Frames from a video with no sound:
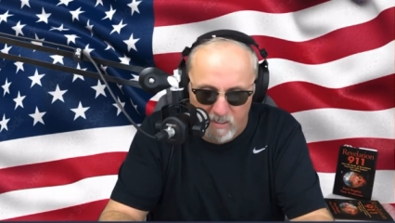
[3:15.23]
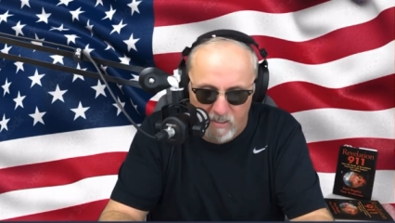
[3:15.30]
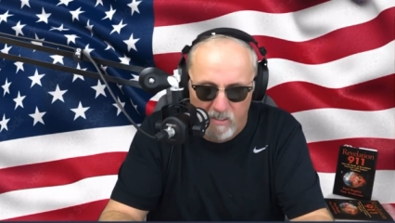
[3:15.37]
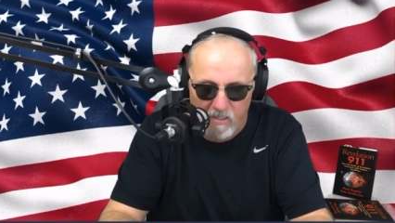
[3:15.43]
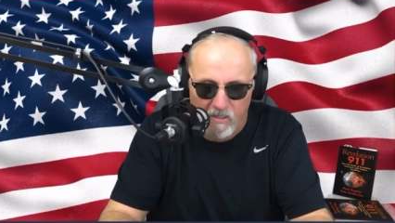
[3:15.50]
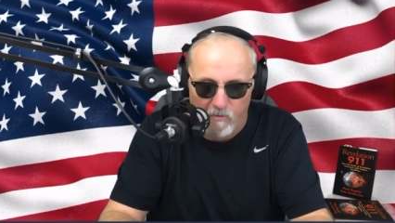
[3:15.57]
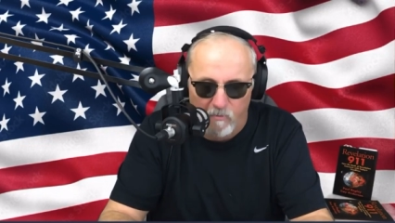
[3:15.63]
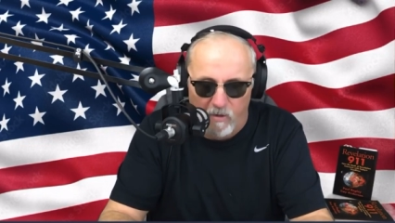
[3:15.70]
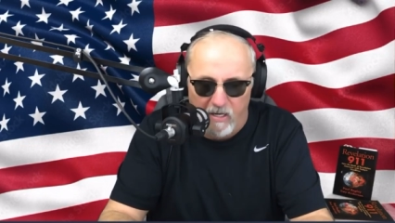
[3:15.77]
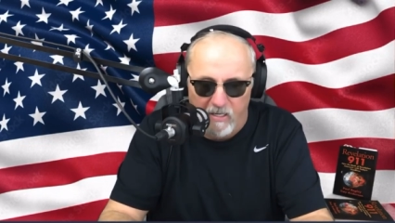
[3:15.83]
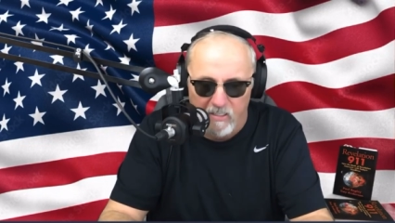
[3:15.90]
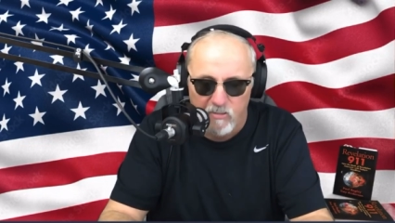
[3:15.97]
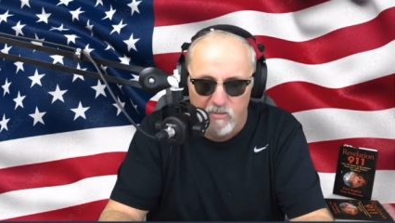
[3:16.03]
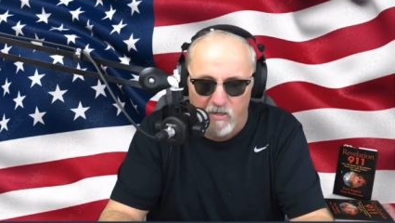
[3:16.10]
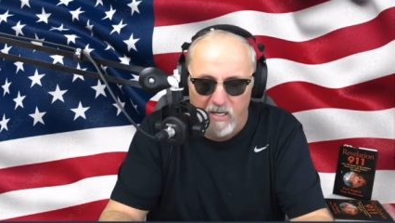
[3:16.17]
while he
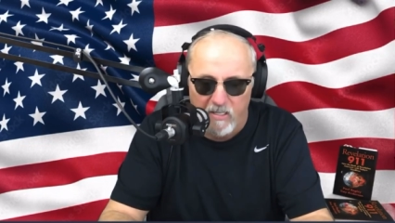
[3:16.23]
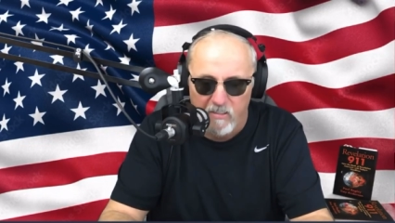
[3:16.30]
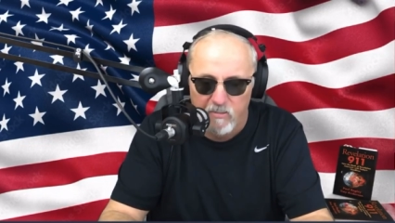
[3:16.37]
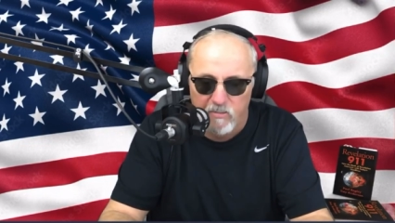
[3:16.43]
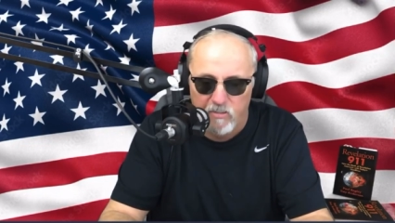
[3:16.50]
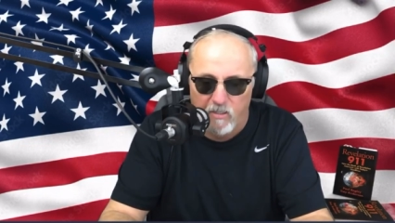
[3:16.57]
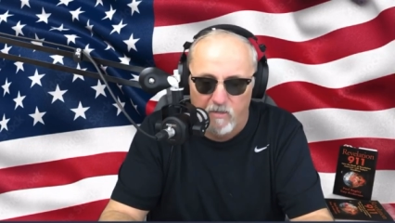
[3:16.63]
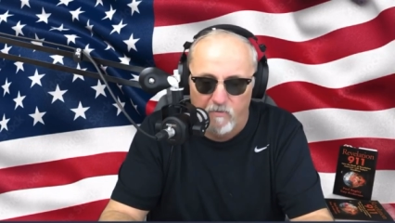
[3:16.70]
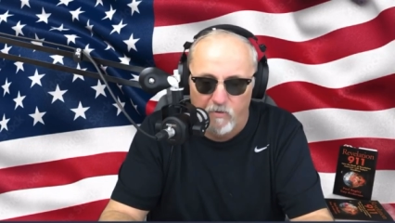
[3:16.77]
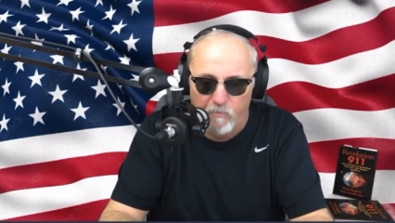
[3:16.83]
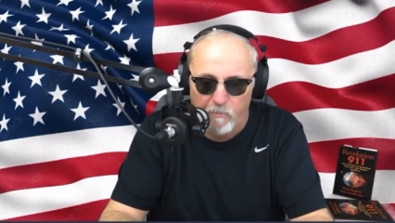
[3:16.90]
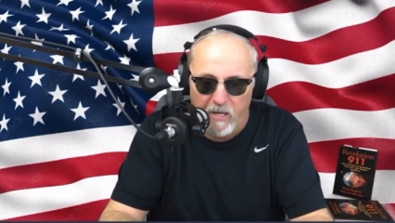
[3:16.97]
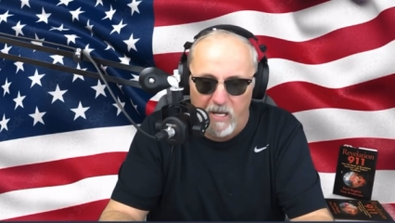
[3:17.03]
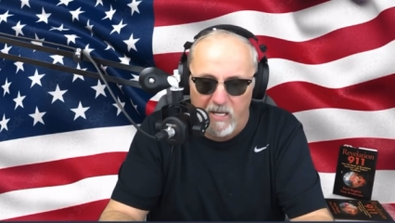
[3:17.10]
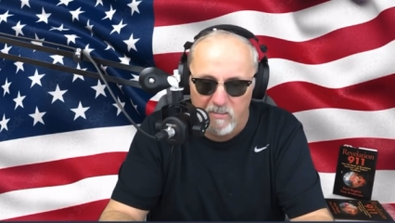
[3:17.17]
tried to shove her
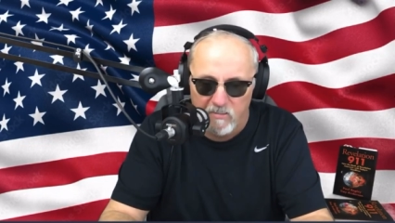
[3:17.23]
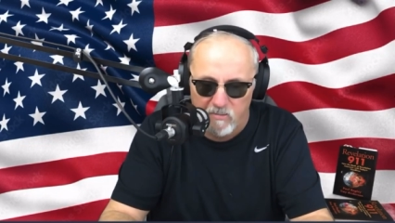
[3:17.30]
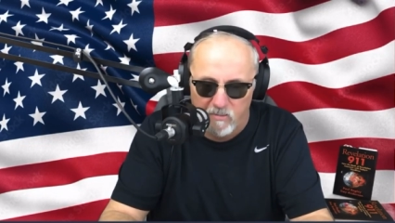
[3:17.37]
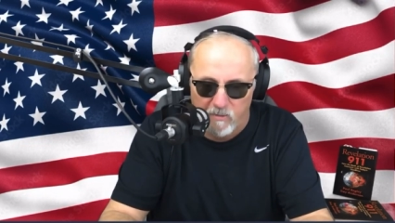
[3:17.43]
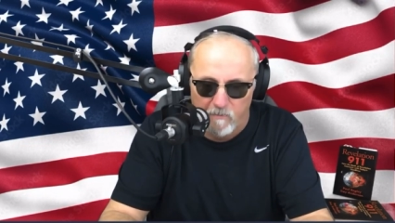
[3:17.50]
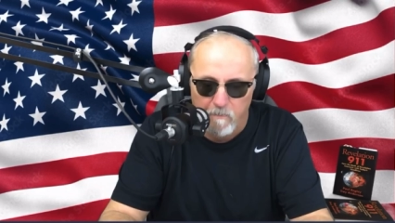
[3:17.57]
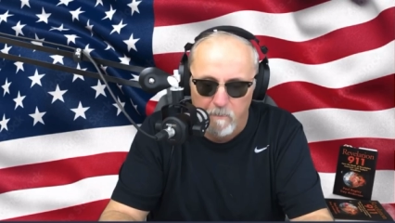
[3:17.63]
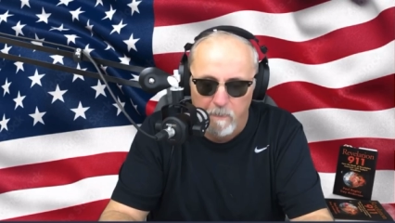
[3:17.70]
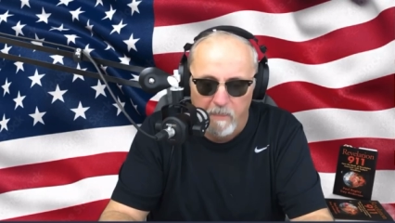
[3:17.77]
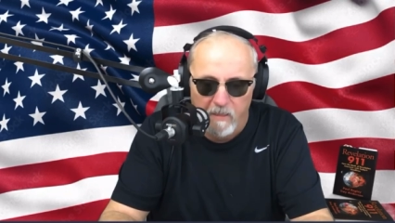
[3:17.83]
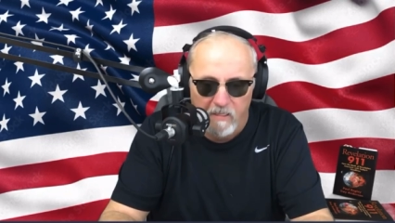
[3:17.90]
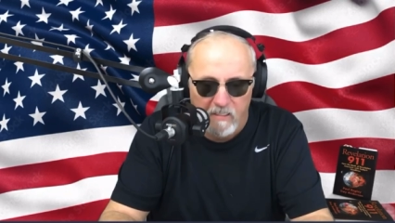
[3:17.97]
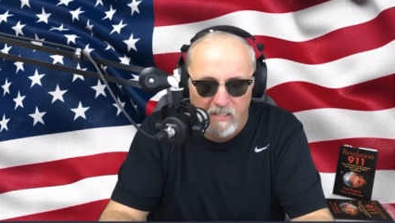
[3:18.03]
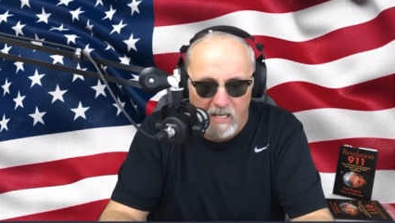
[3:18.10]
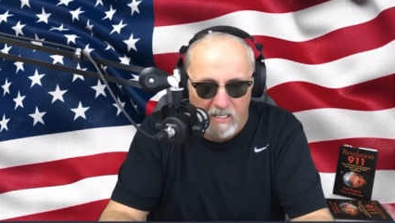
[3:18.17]
past her. The
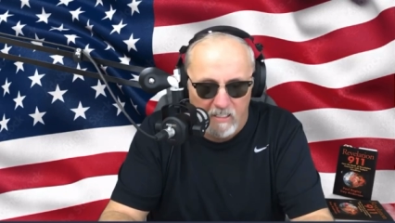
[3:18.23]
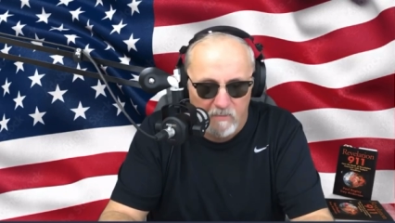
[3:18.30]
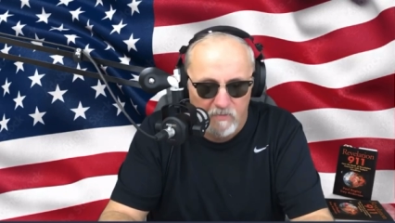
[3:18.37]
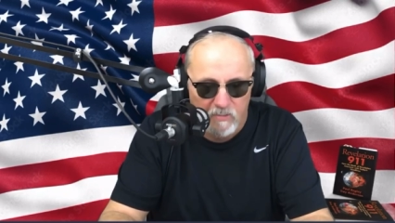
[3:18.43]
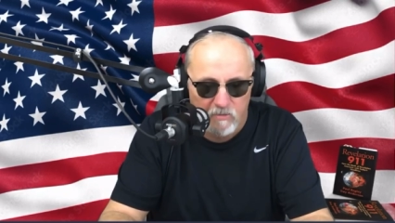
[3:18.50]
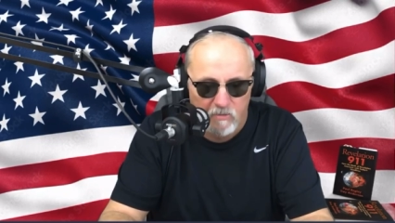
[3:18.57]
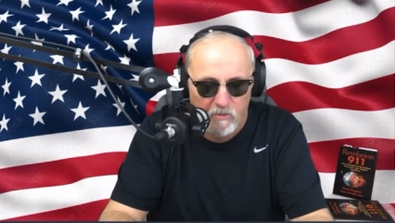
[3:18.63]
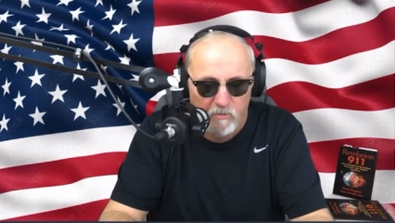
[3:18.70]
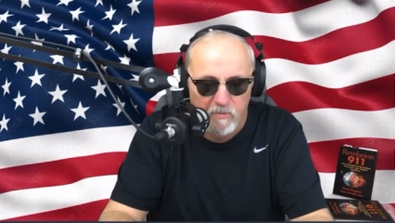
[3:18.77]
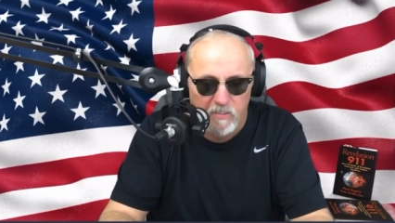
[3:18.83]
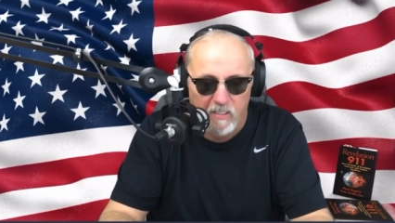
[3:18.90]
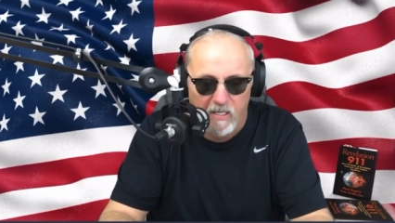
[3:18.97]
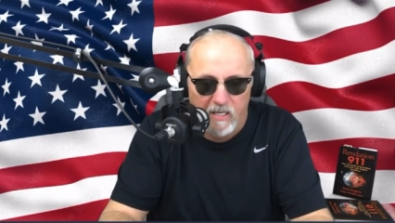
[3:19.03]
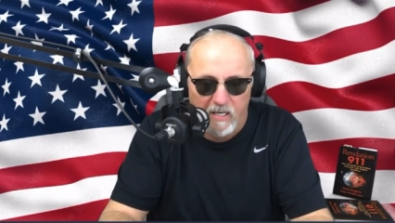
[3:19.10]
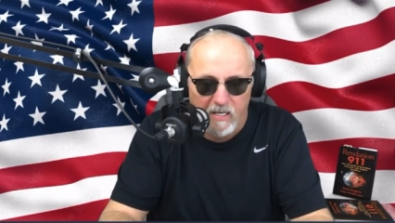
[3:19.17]
activist group
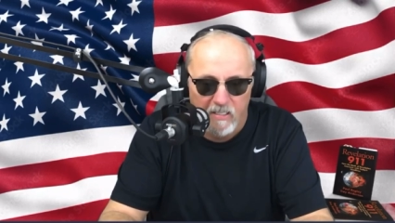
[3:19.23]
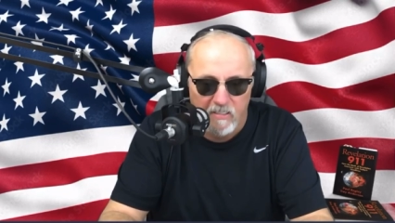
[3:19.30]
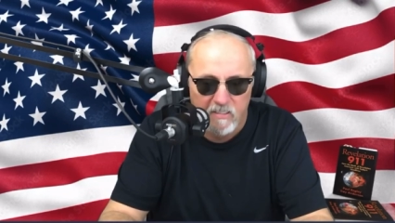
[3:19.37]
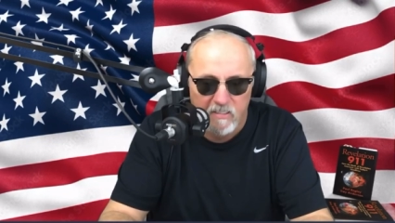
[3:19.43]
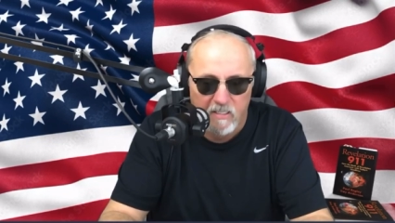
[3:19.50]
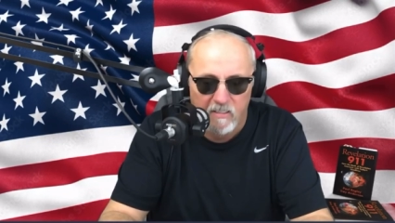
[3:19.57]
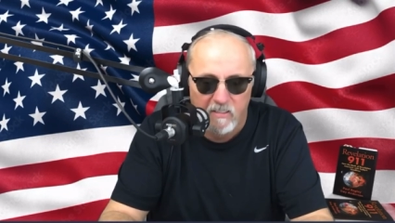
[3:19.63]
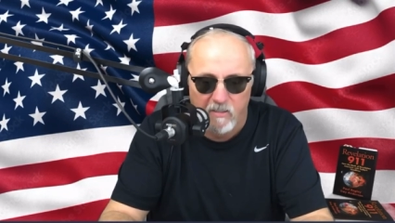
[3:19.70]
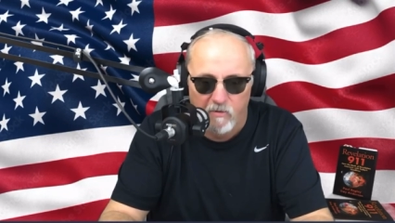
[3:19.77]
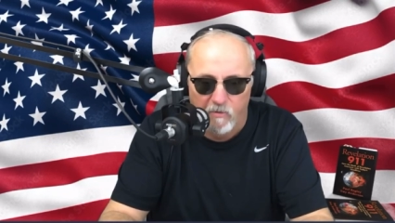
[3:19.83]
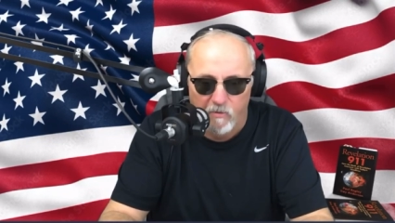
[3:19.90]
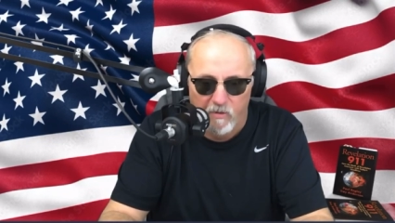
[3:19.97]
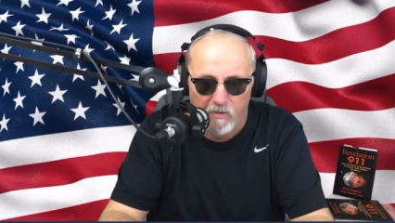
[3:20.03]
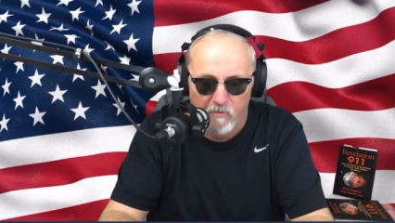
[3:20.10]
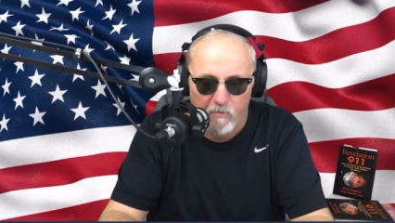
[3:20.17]
denies that
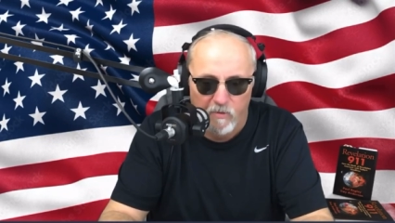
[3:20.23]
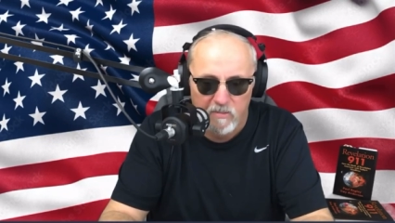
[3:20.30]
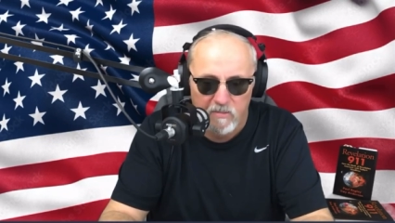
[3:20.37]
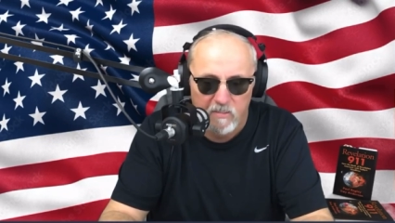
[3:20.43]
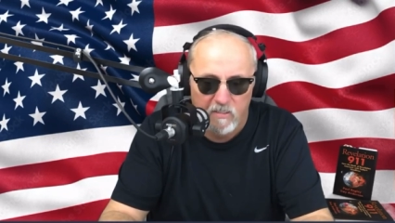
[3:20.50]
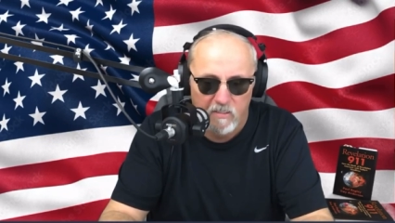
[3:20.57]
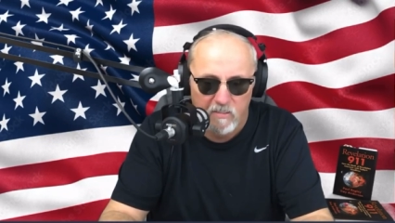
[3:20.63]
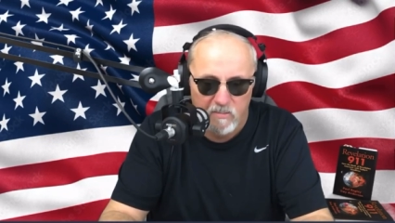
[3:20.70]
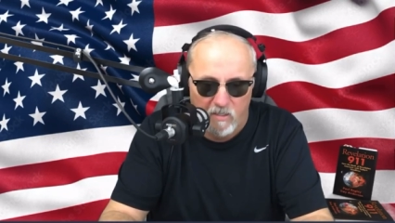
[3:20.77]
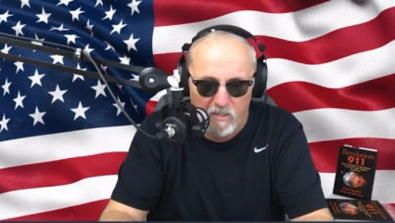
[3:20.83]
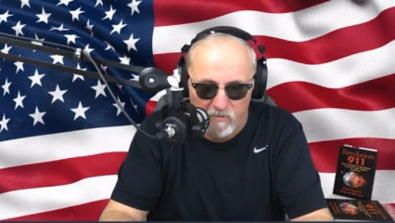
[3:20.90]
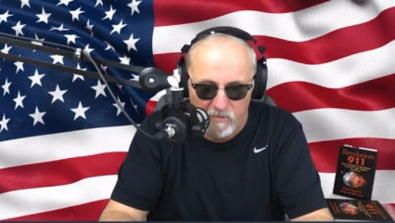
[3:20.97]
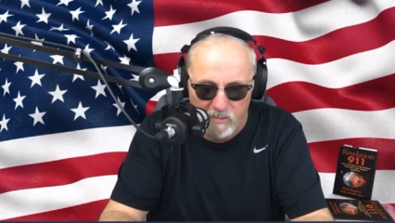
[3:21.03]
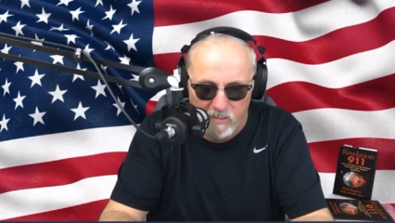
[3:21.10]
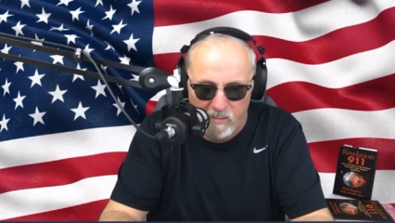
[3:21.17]
Orden was assaulted.